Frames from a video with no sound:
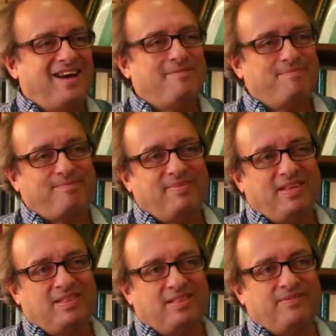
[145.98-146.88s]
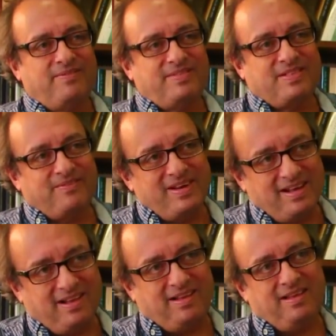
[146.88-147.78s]
The
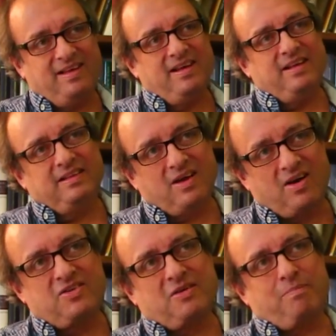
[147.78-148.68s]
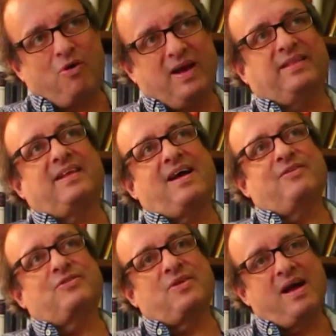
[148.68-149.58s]
real larger point that I
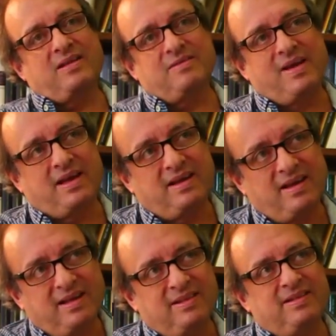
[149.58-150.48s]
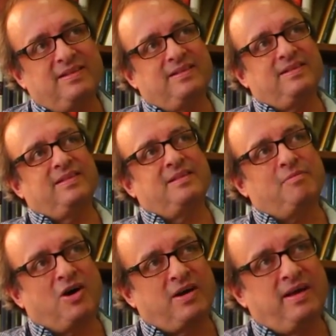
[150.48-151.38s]
was trying to make in the
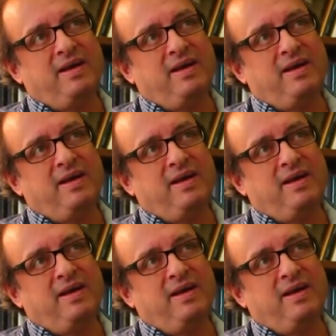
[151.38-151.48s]
book